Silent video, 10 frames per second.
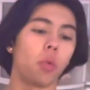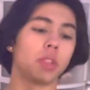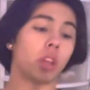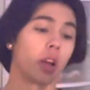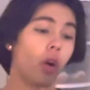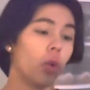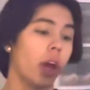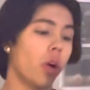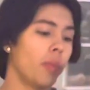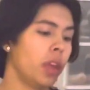with the gold
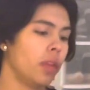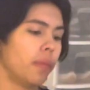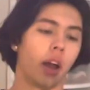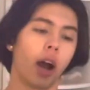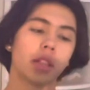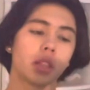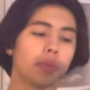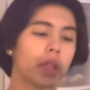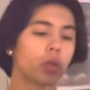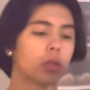helmet. I just
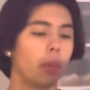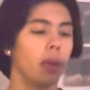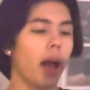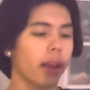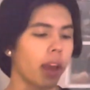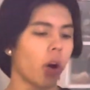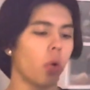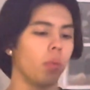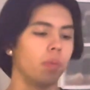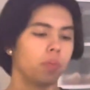messed with the
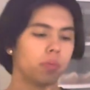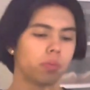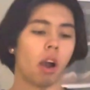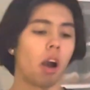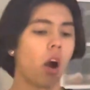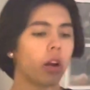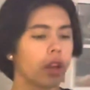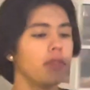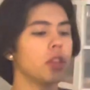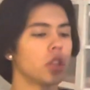blackout. I'll
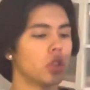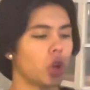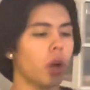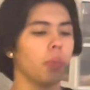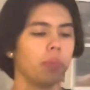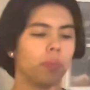give this a drip.